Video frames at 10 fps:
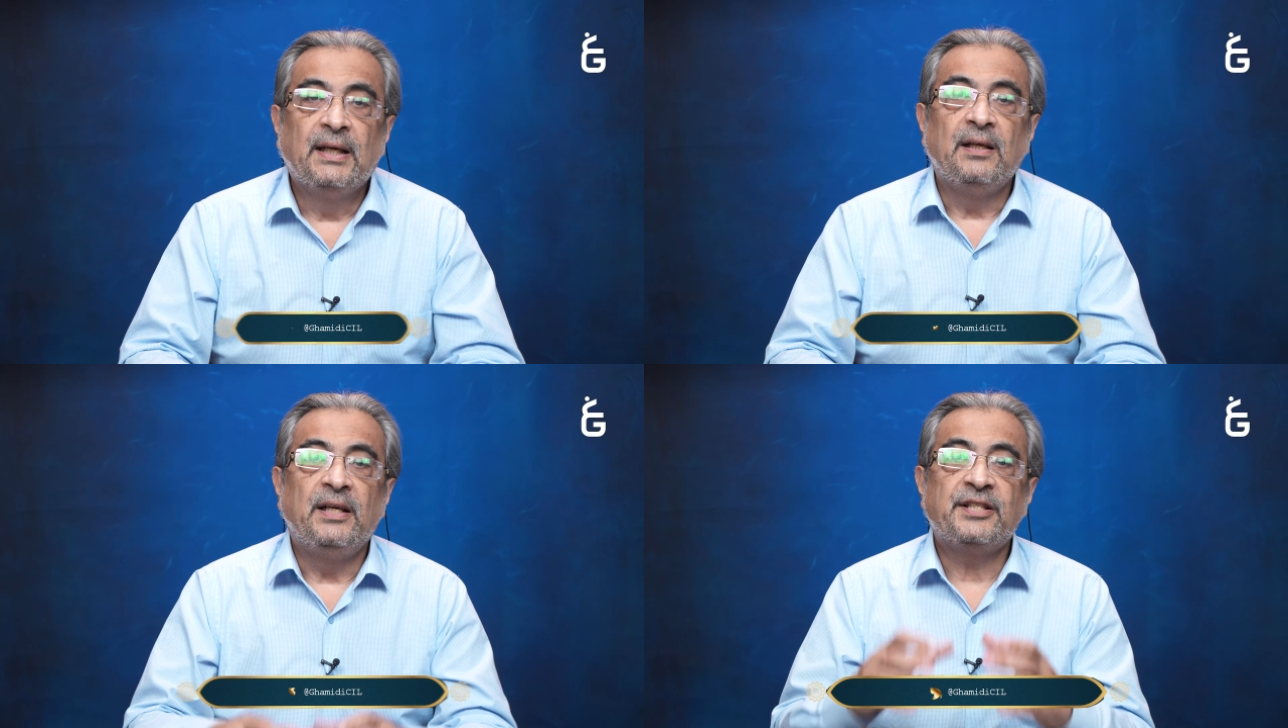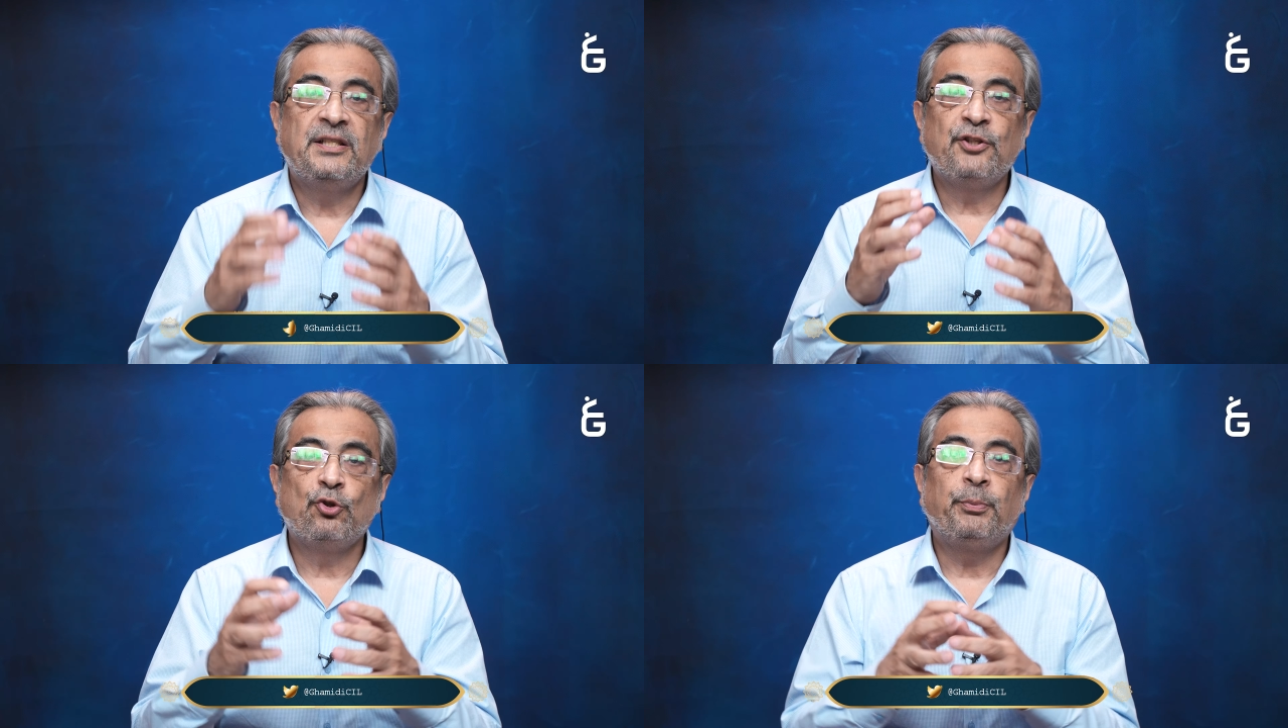
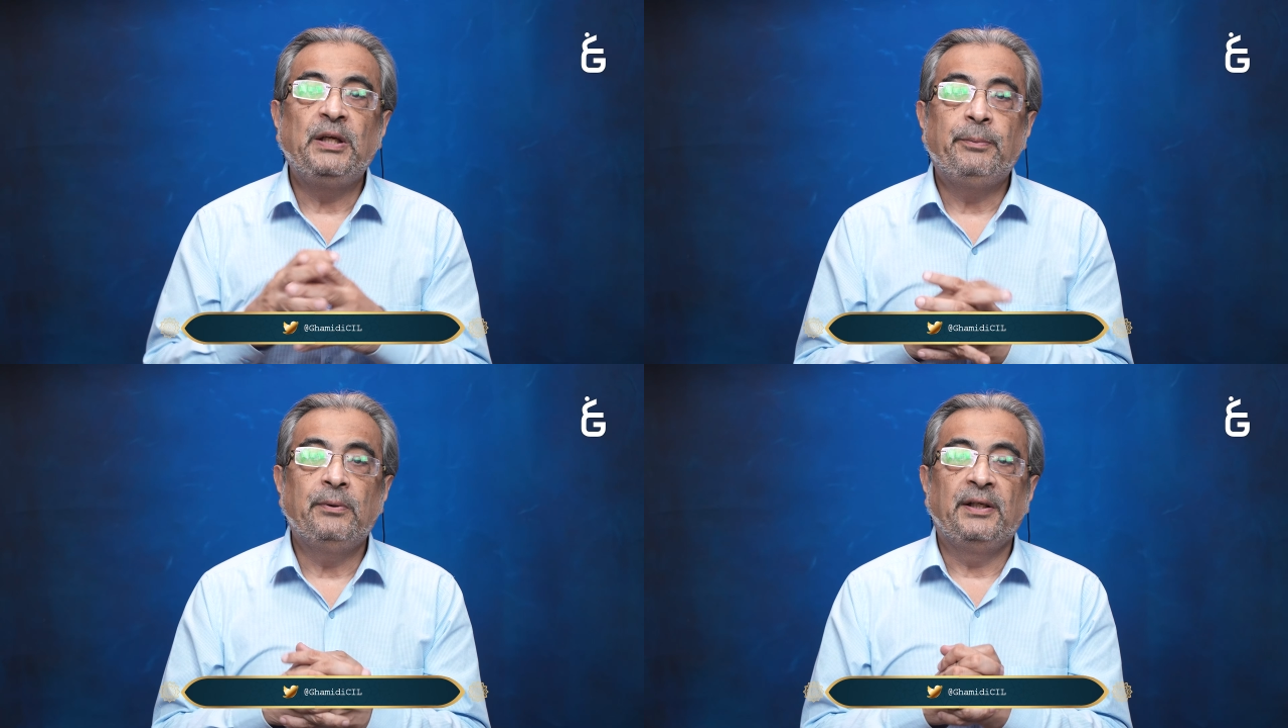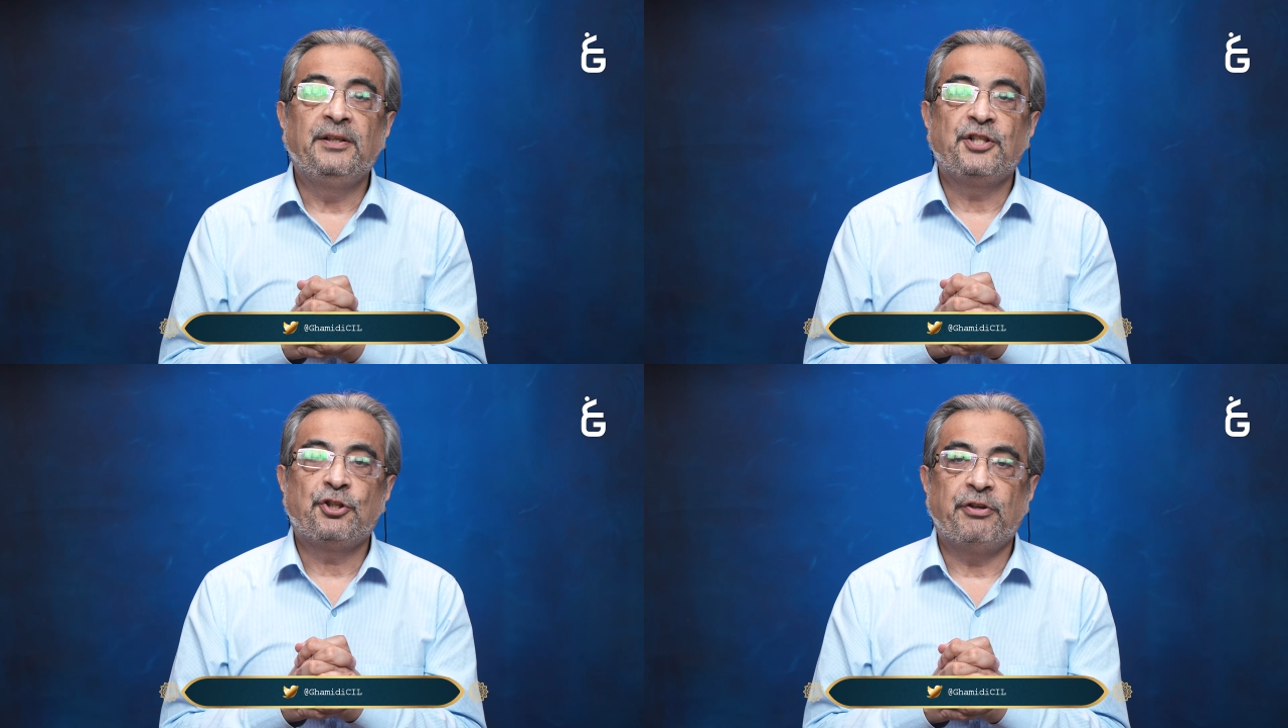Listening to people in
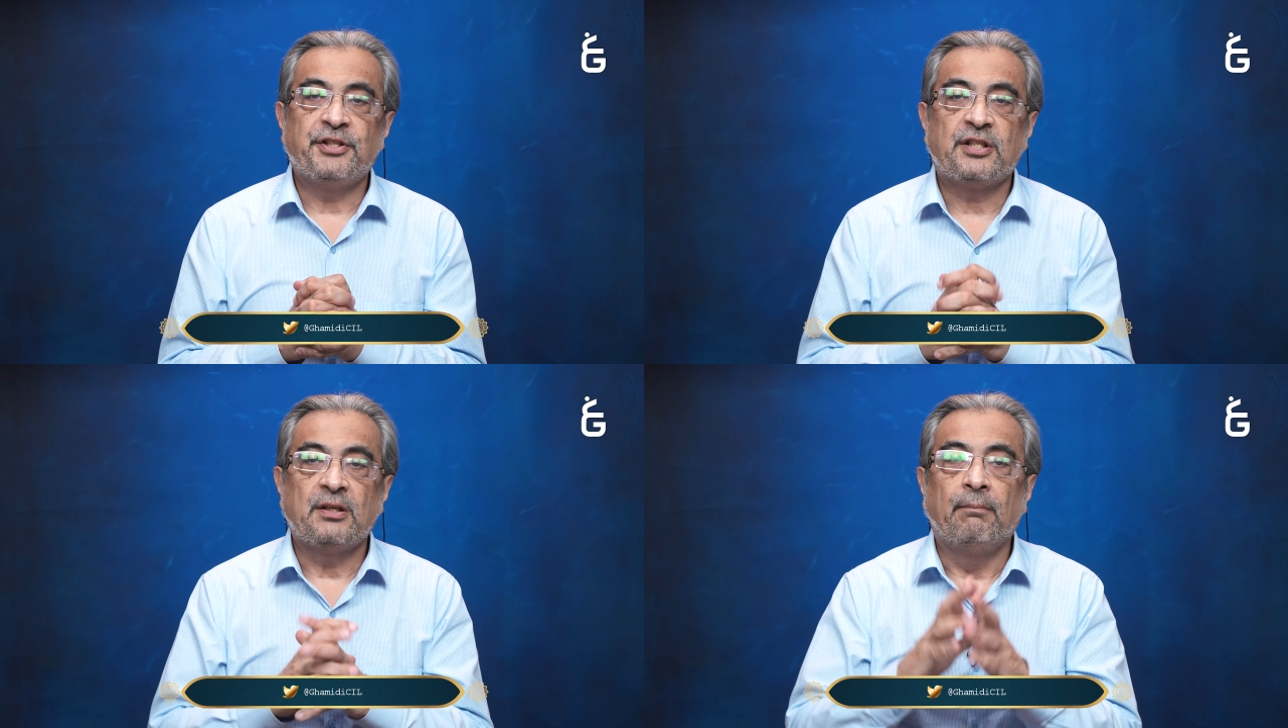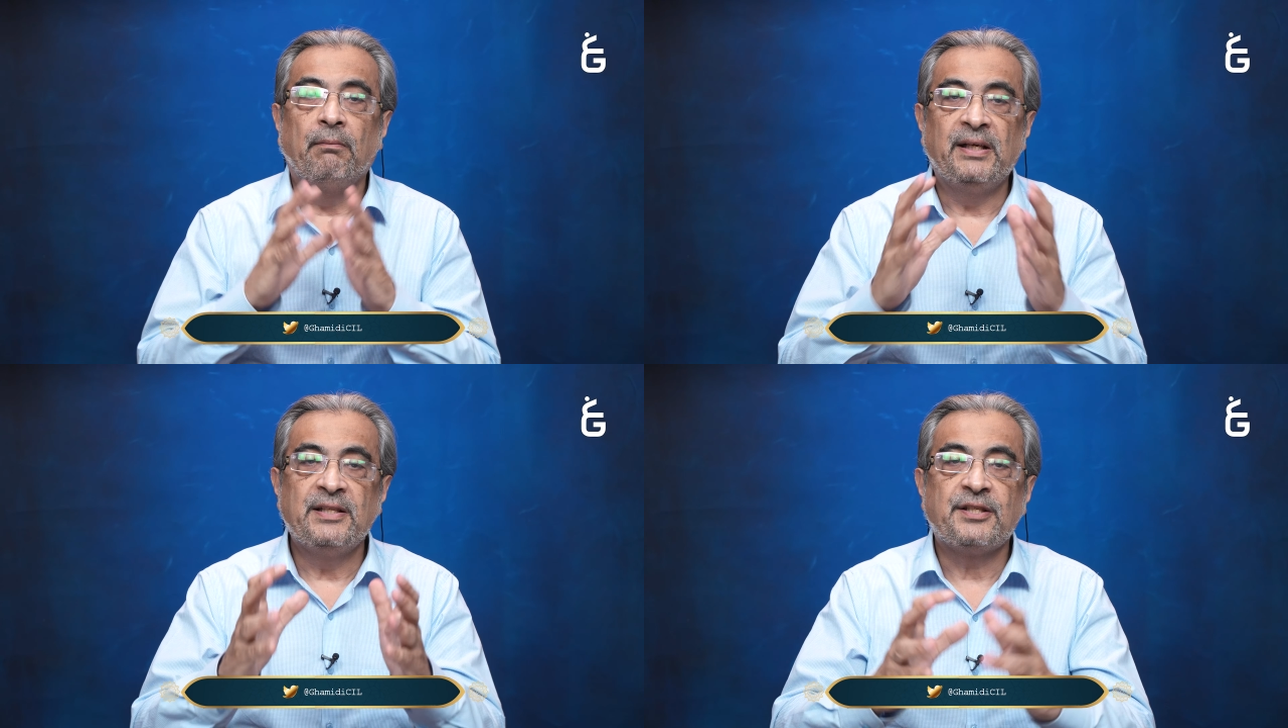distress
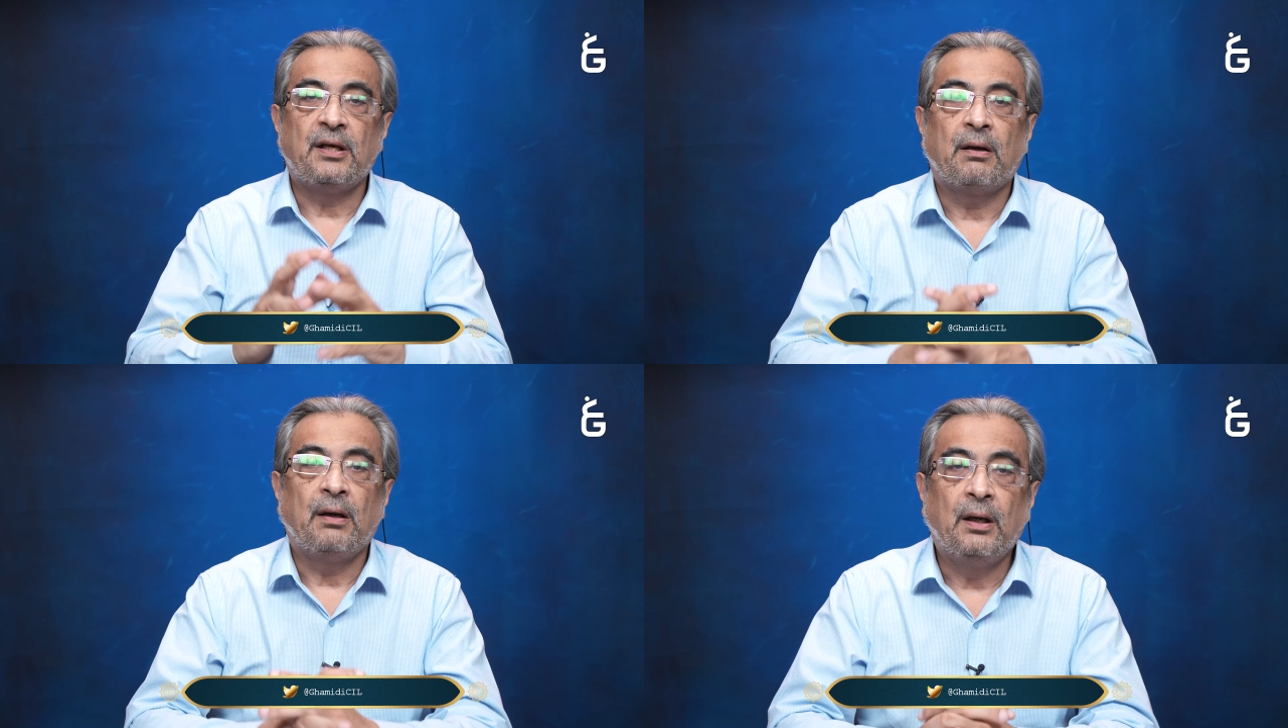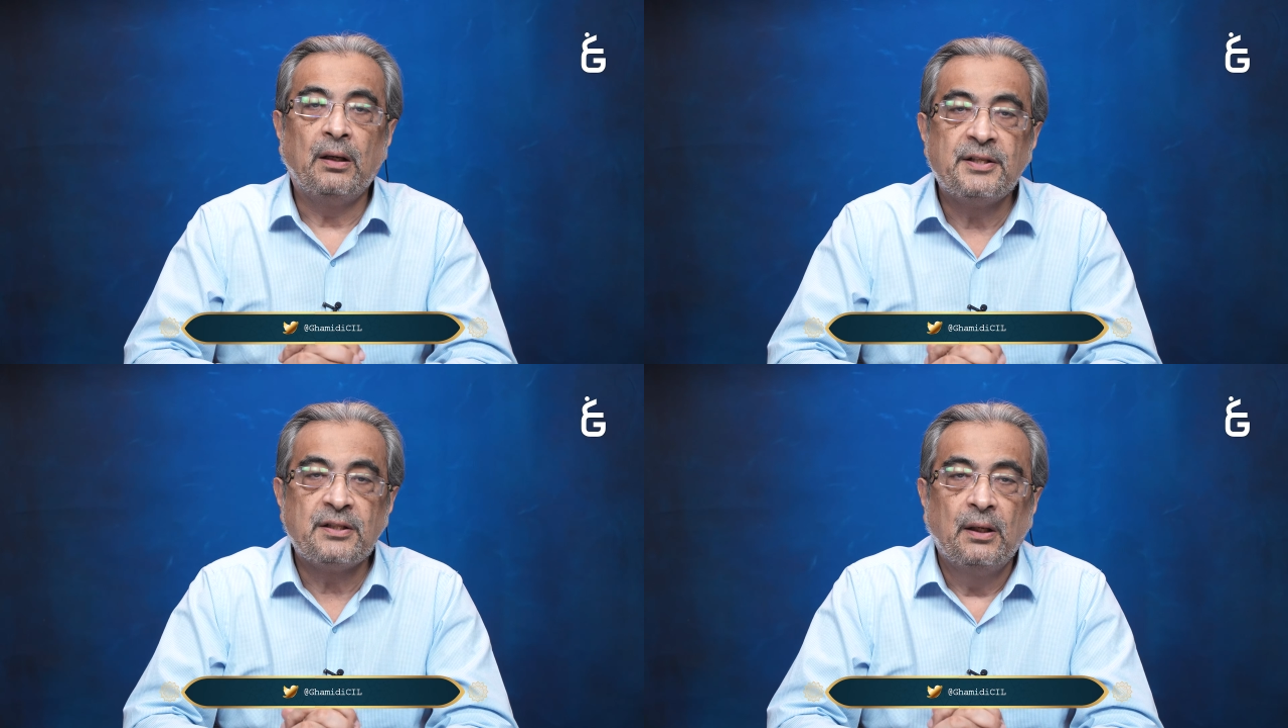melts our
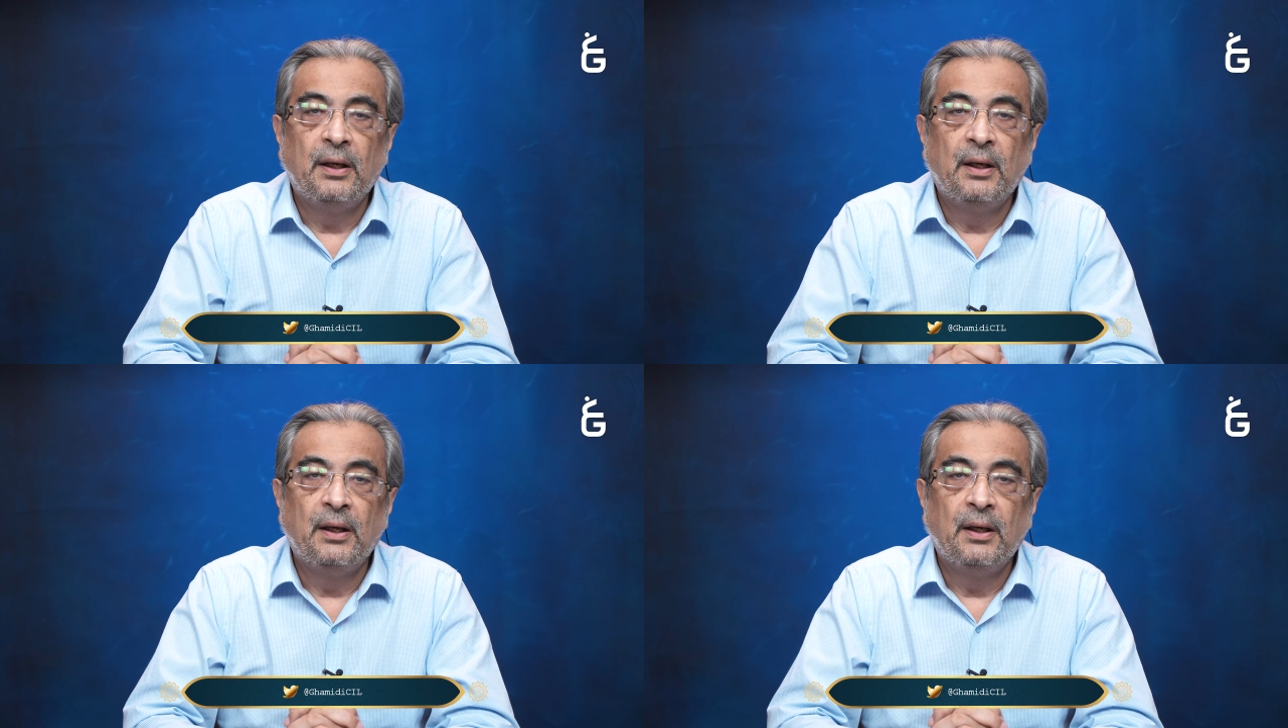hearts